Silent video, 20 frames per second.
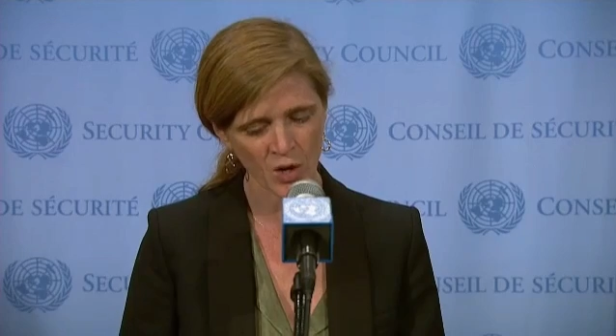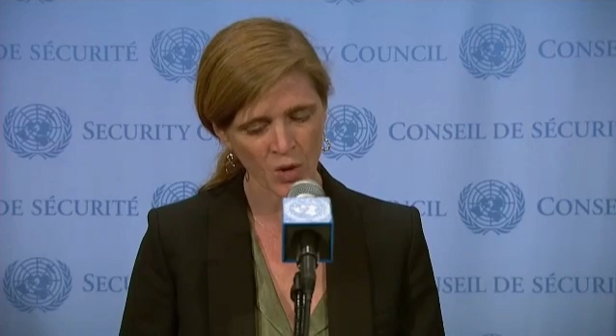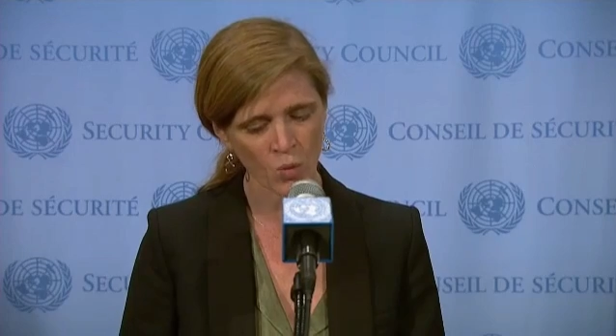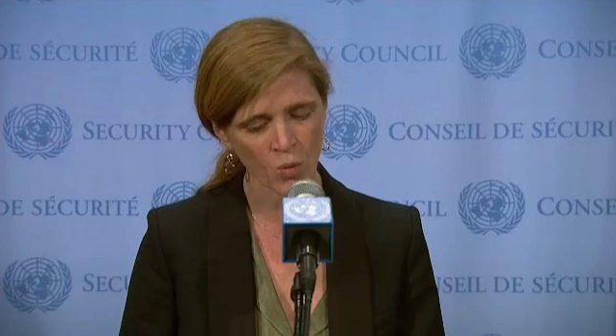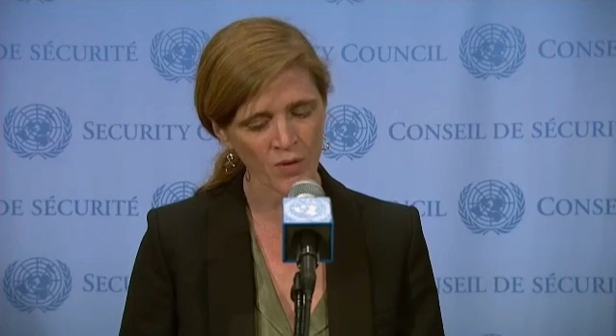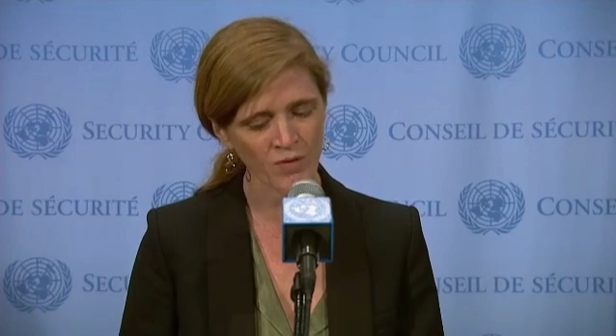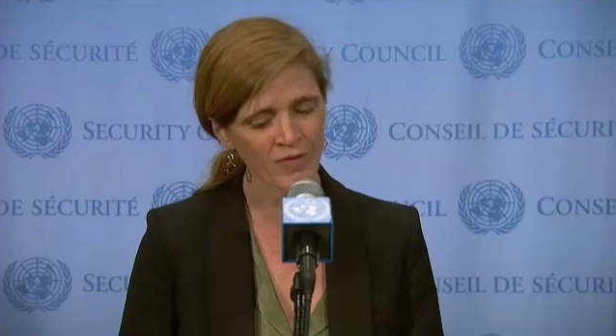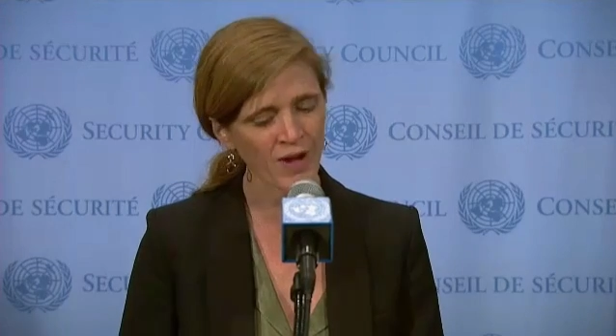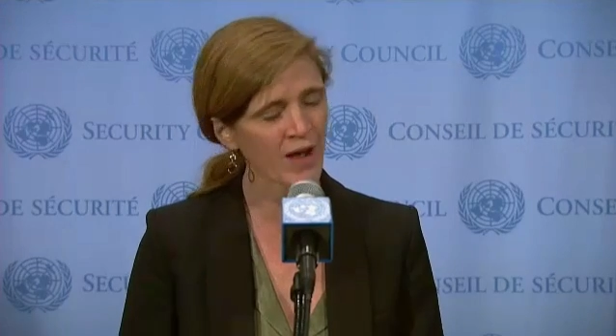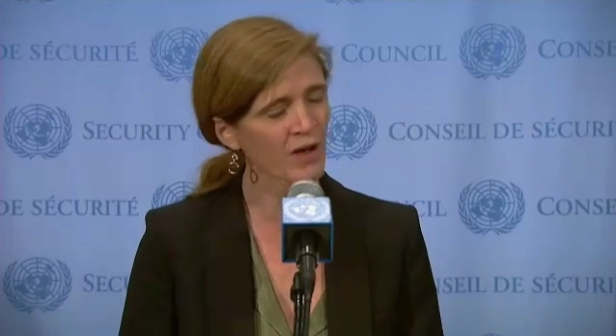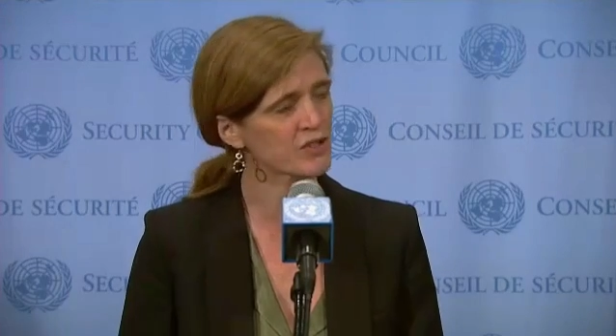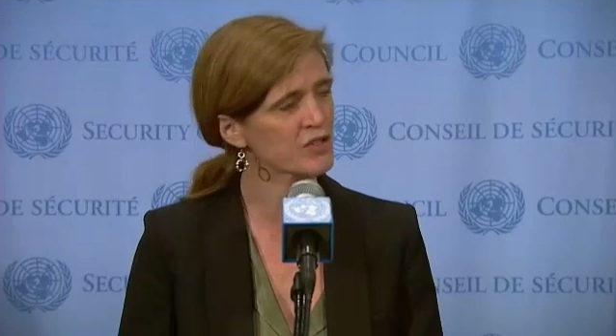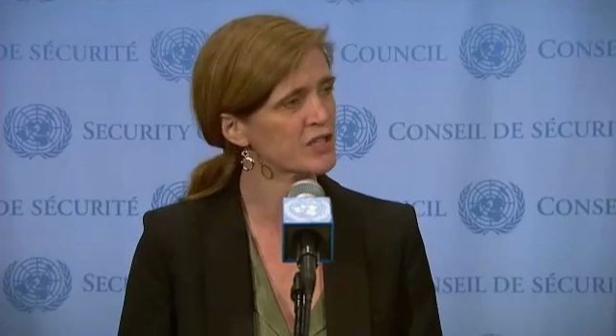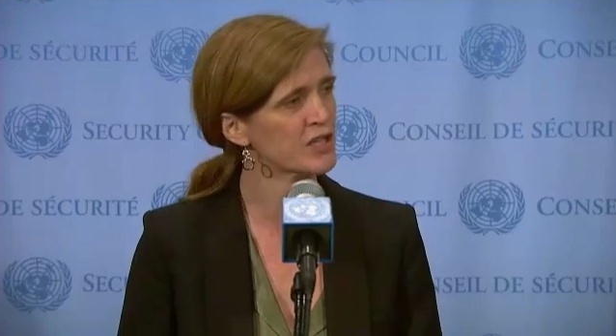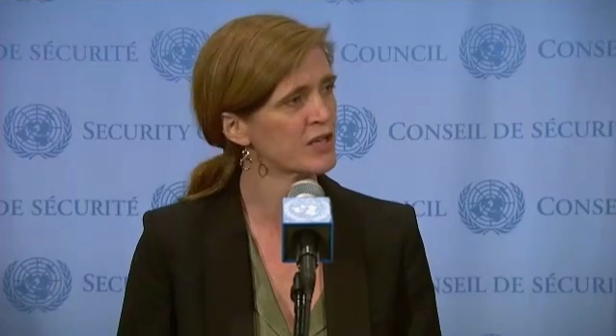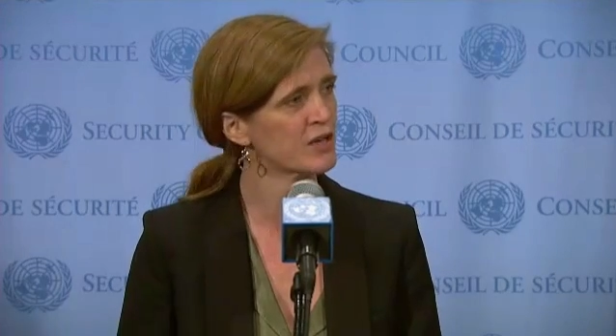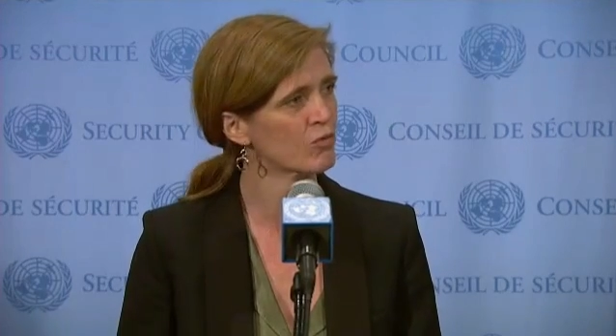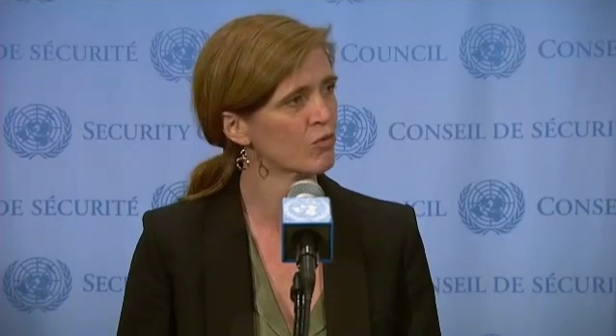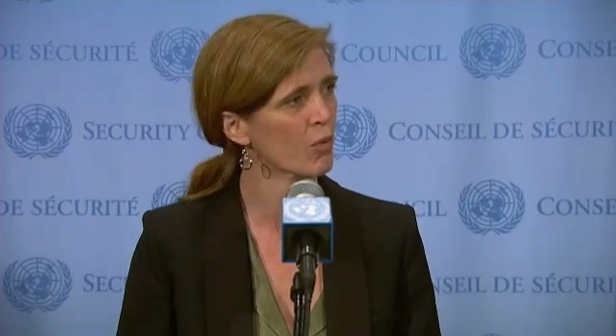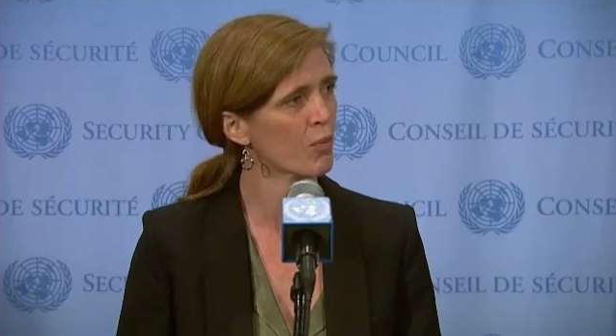We've now
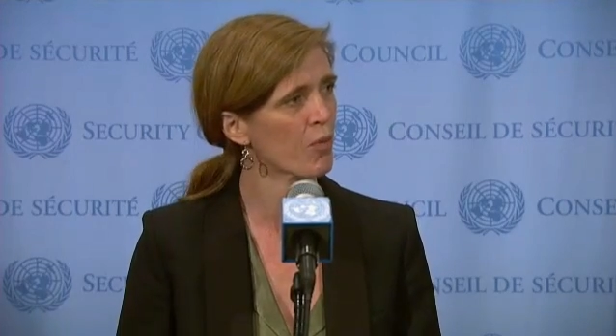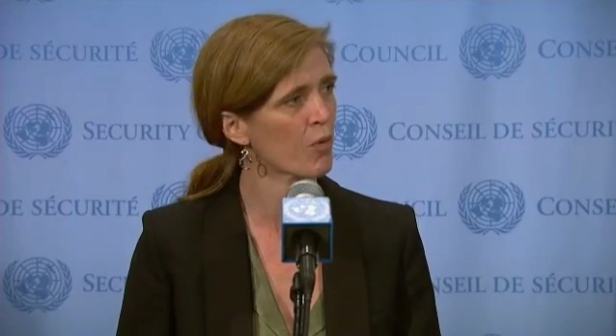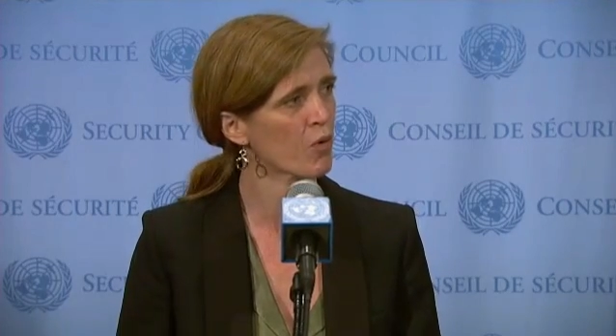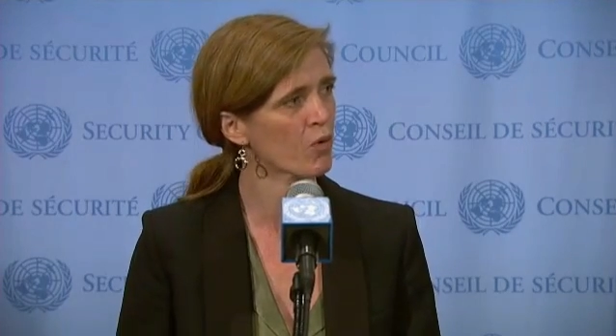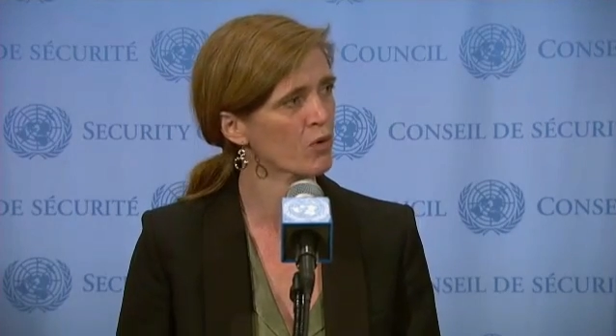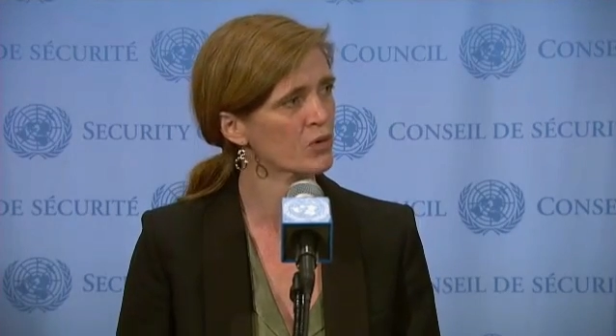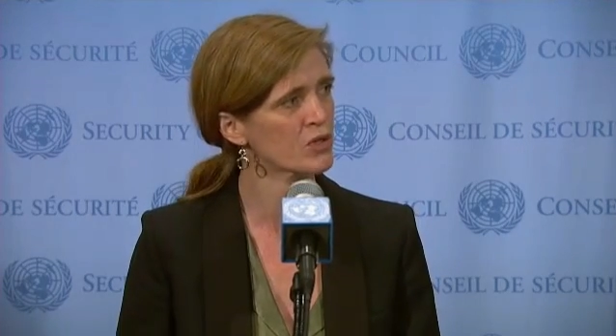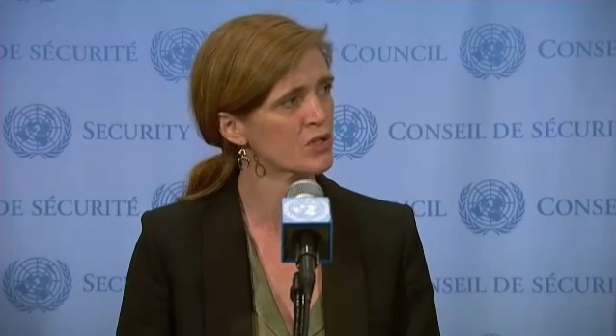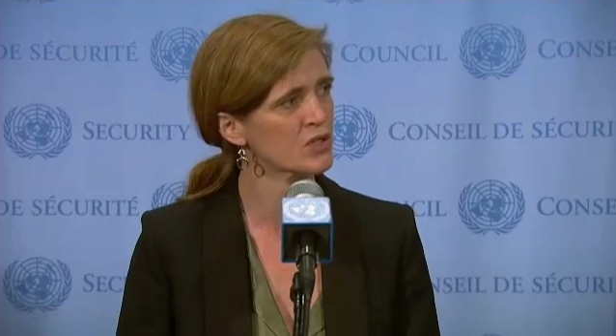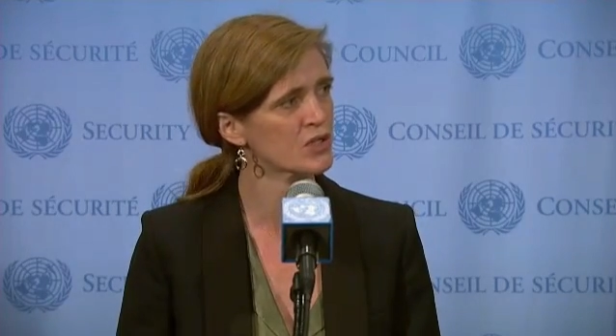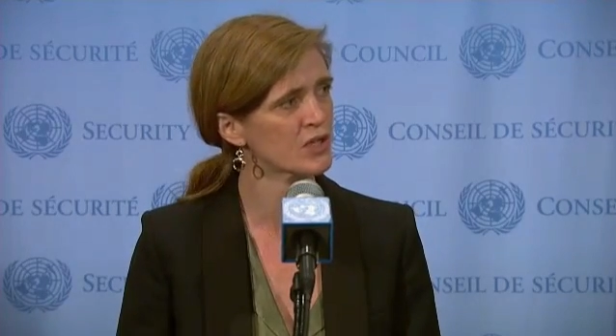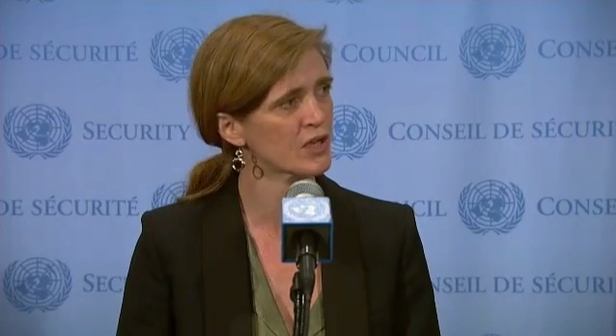seen reports